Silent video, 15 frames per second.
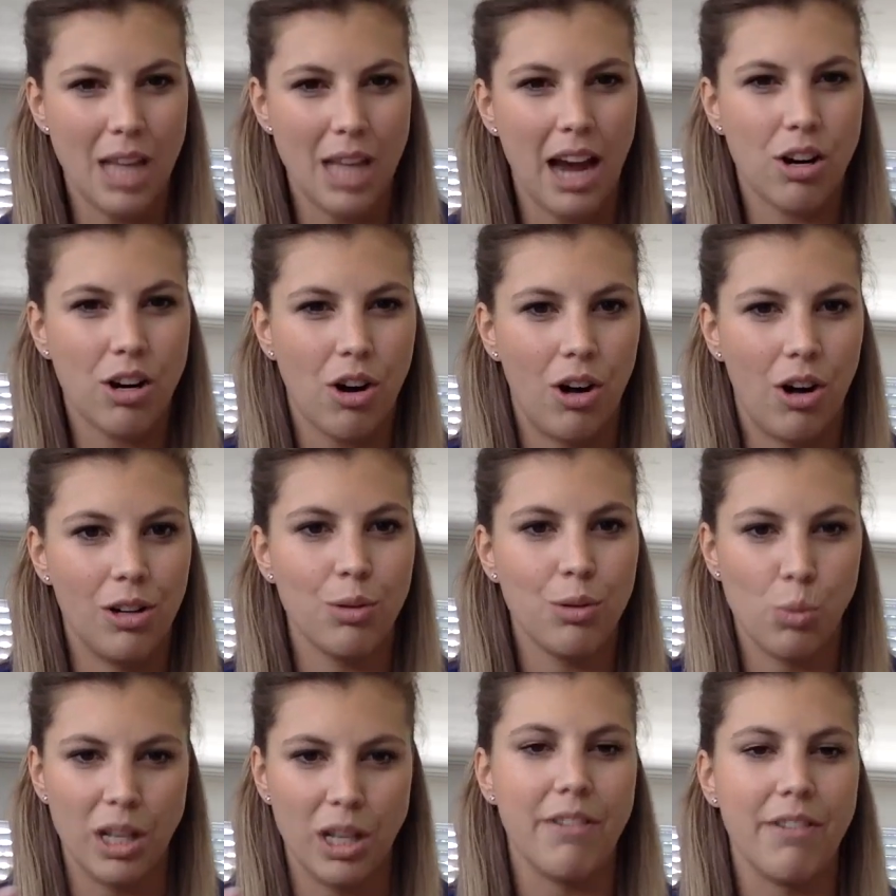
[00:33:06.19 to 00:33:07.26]
that call
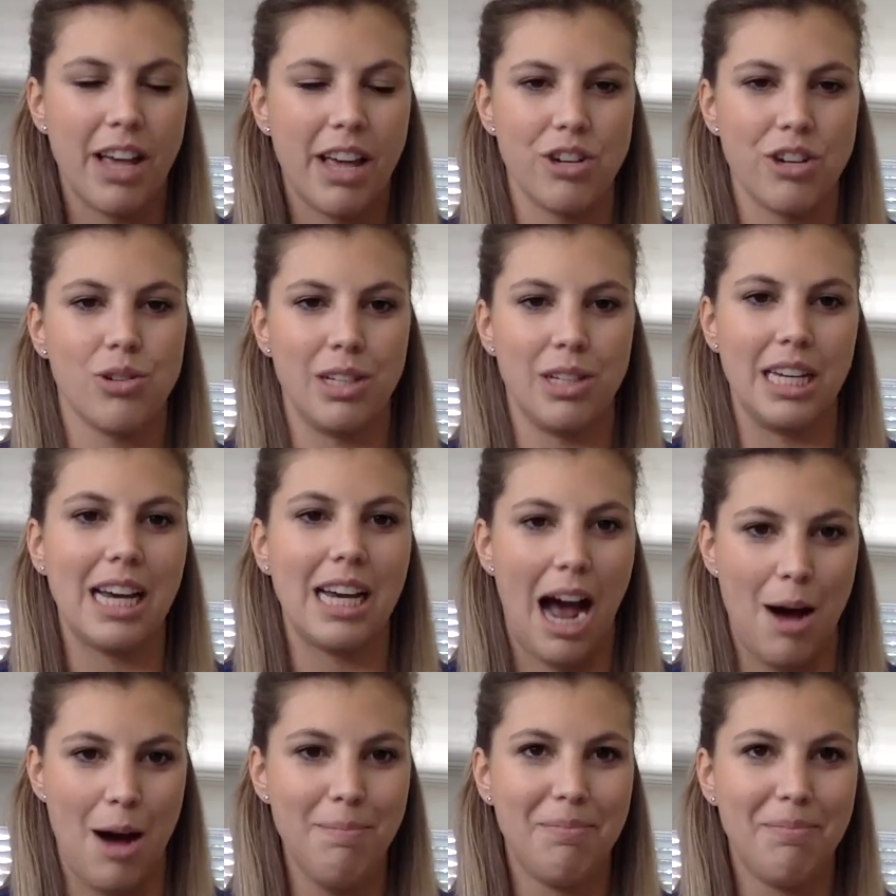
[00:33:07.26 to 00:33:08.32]
will eventually
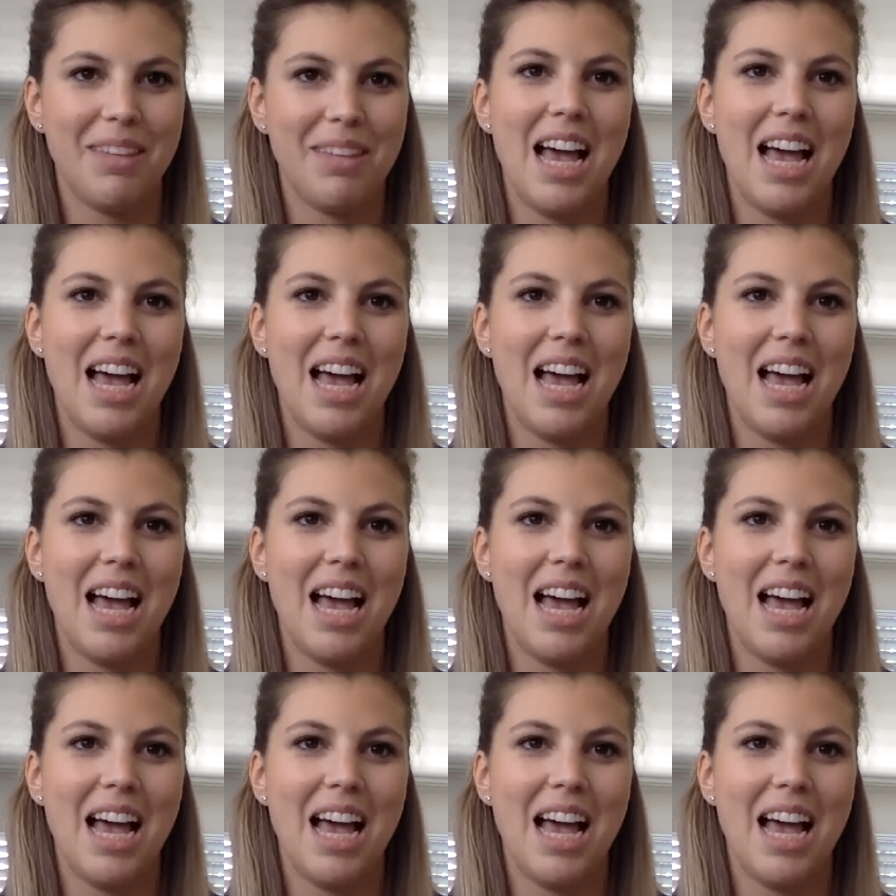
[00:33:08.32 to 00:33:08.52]
come.